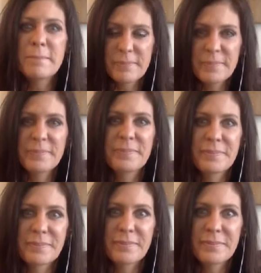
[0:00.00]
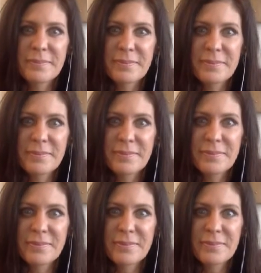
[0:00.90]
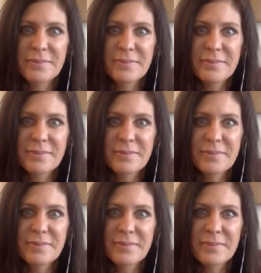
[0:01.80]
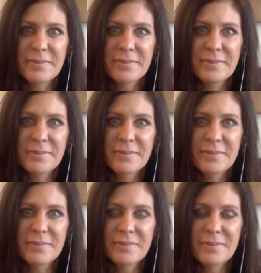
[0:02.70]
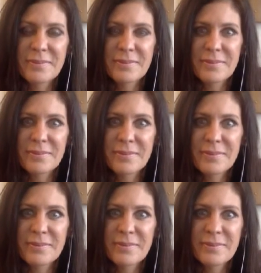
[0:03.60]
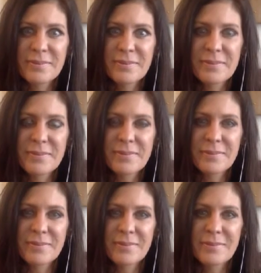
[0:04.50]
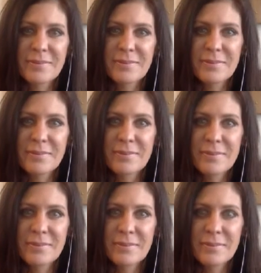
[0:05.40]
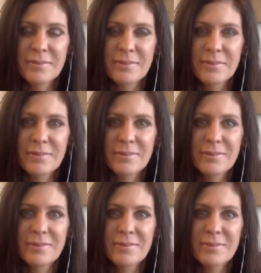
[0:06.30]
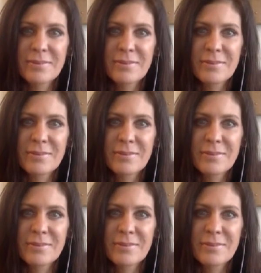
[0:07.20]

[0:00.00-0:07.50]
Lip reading: (not speaking)